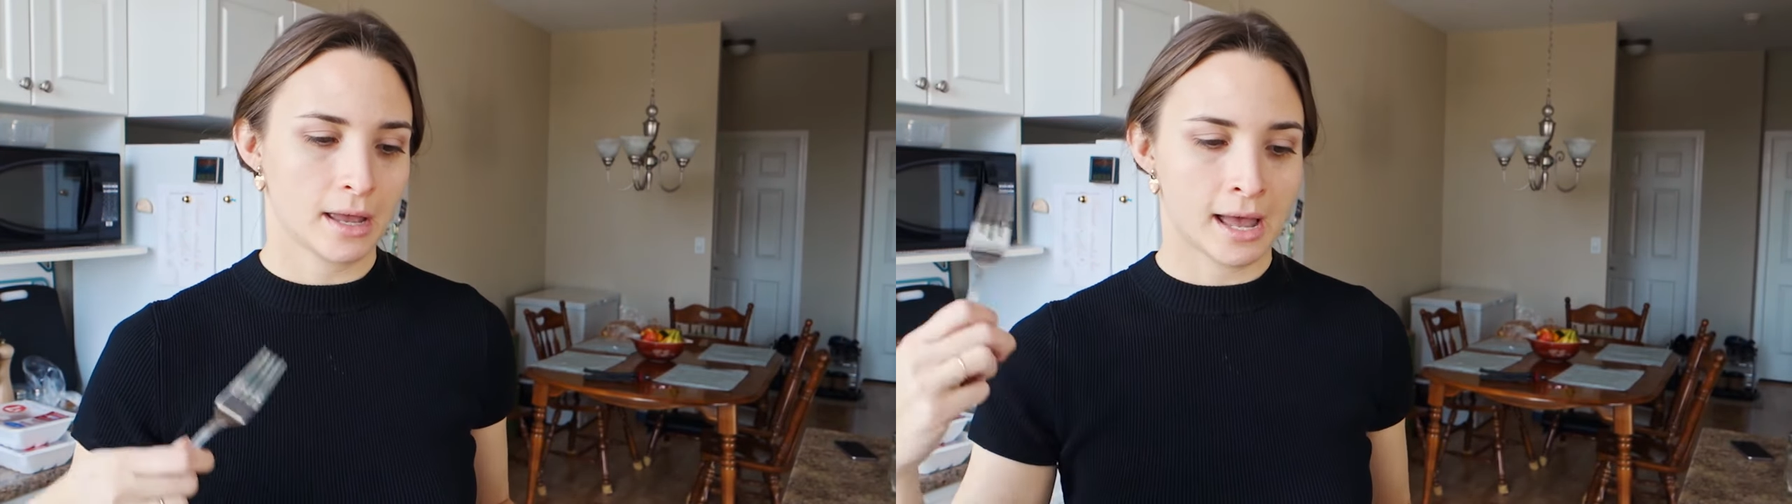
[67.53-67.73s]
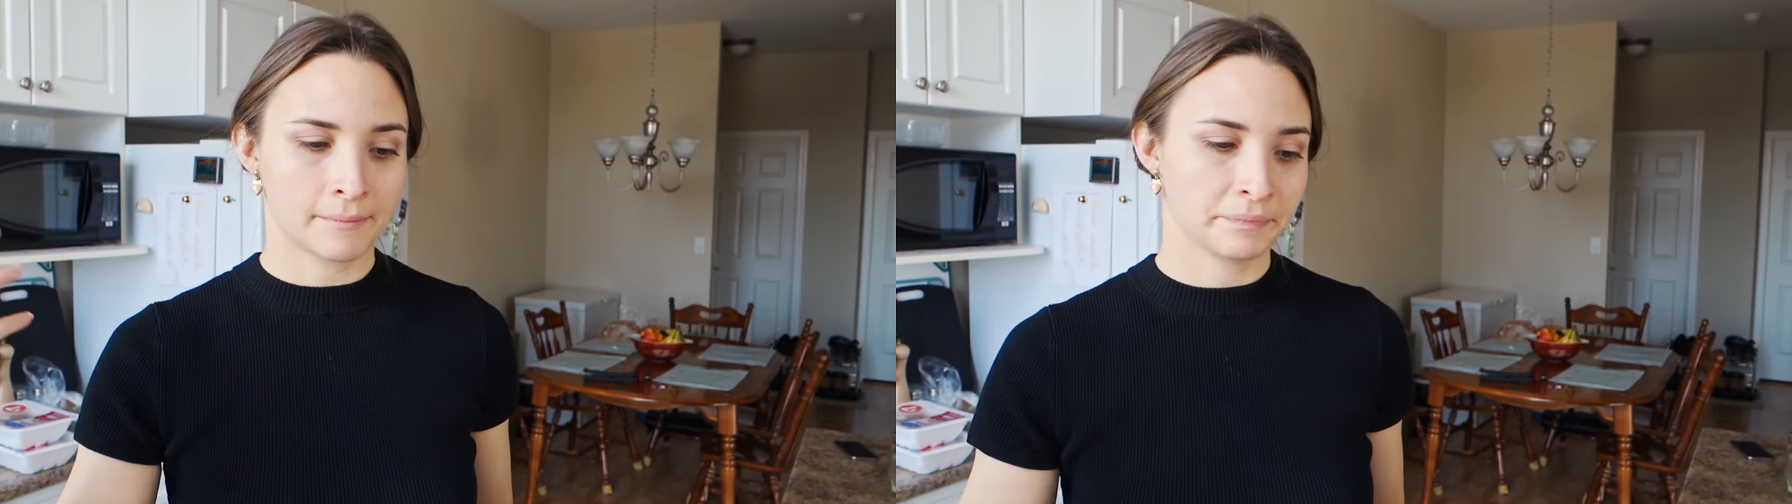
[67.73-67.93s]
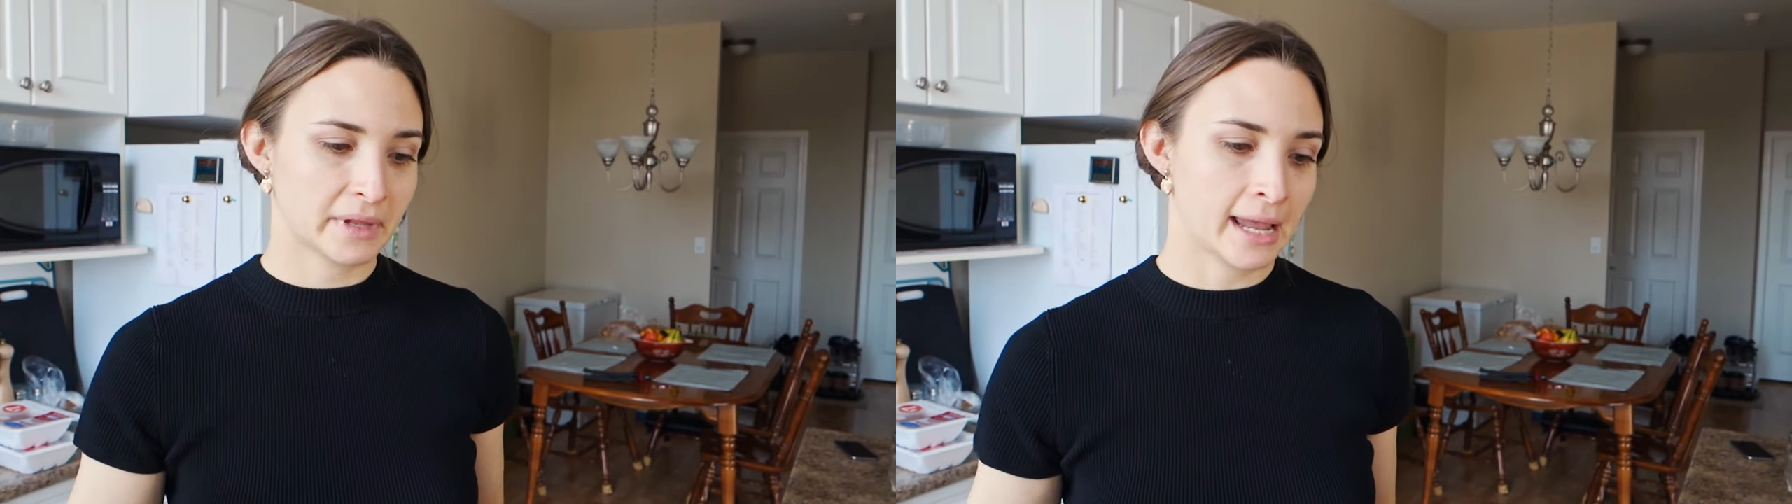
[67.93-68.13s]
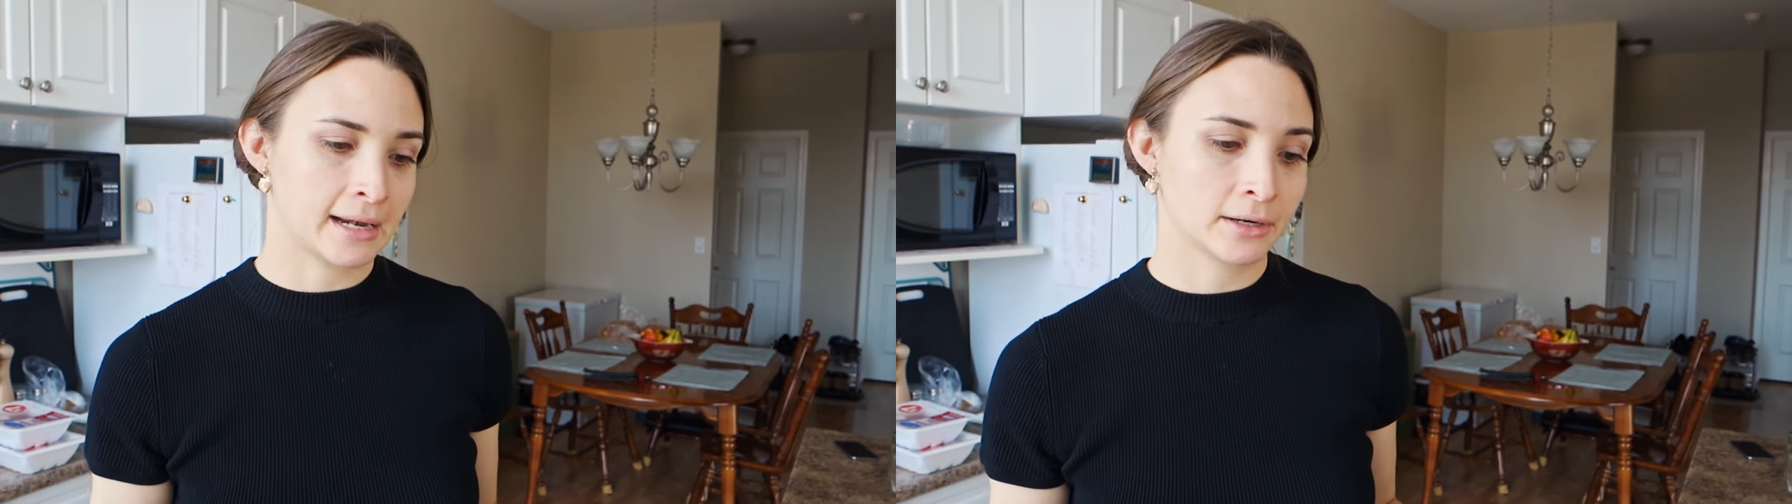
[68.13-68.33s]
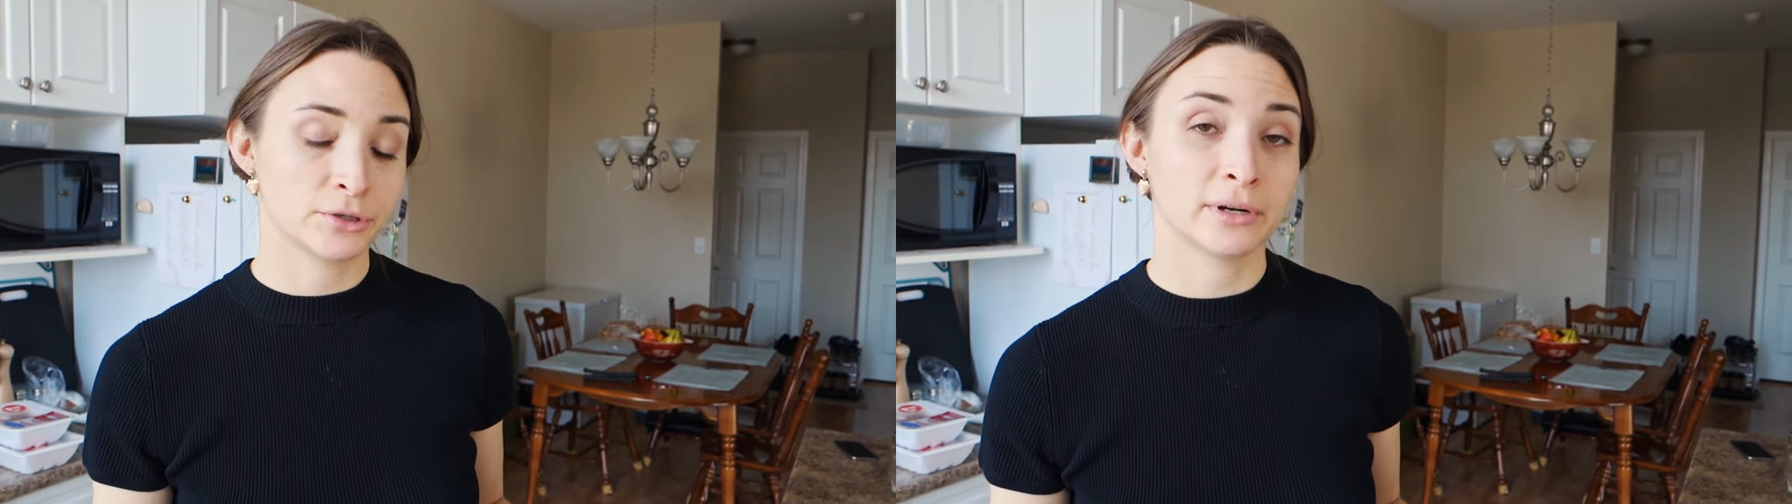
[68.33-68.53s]

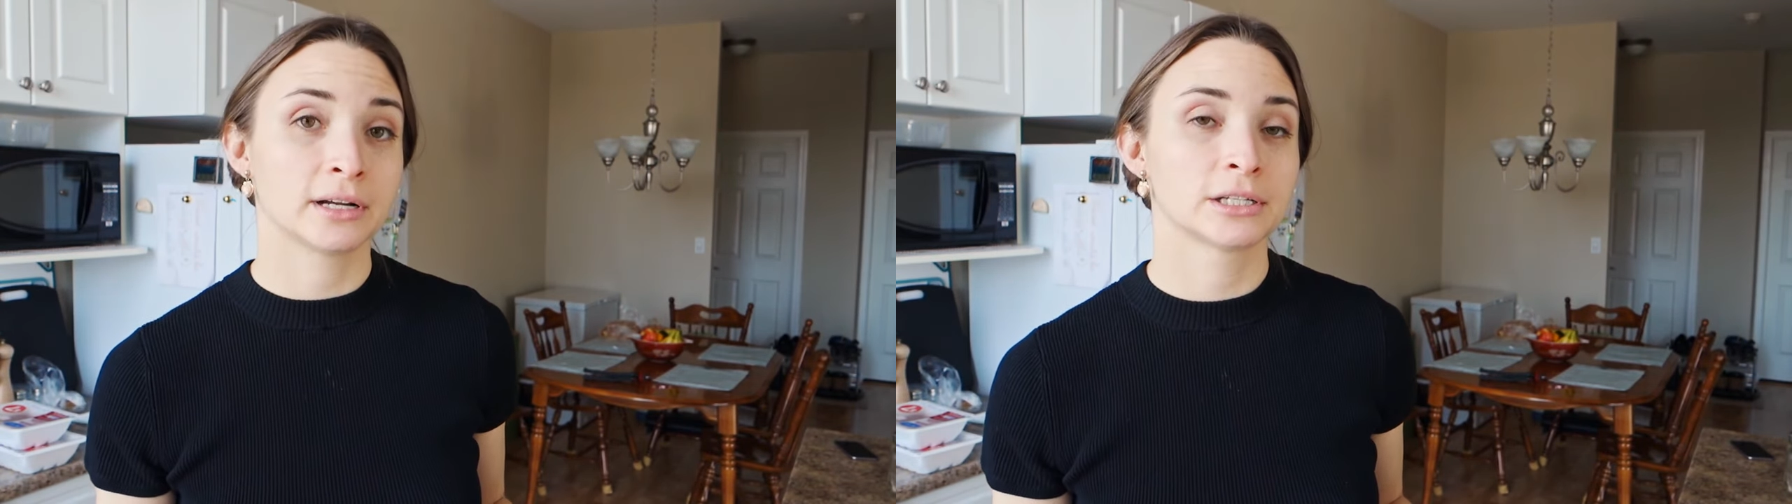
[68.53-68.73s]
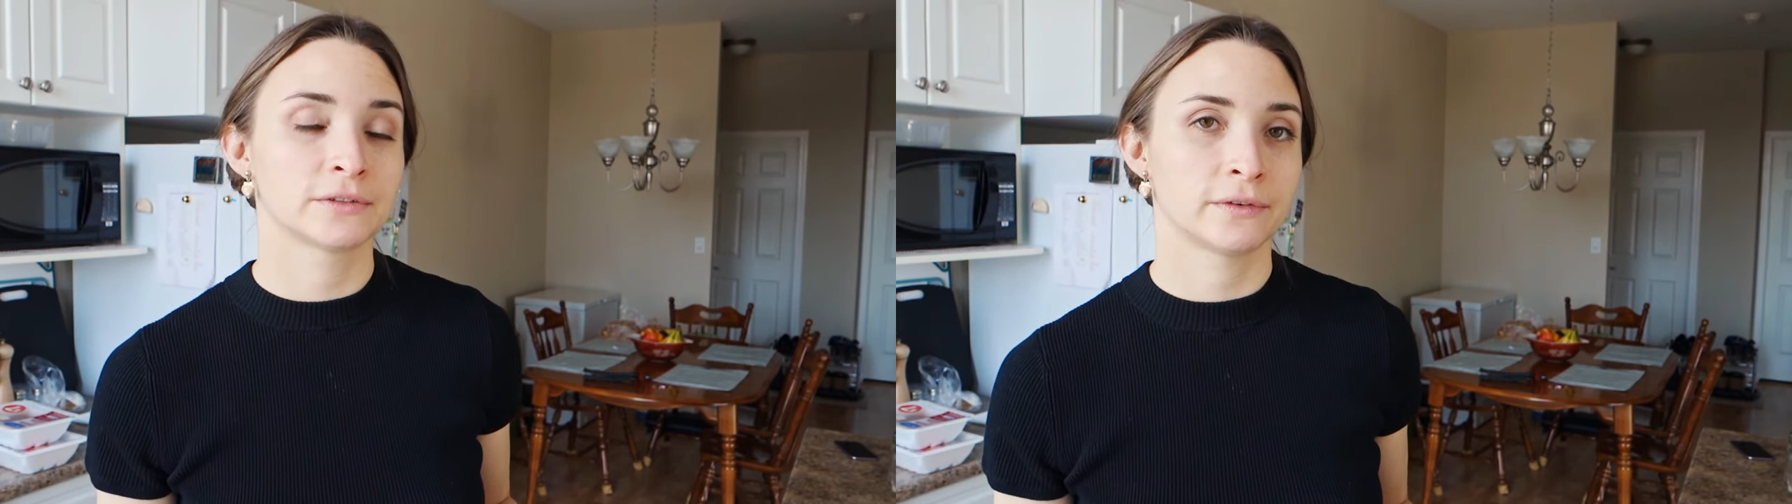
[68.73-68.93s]
and are triggers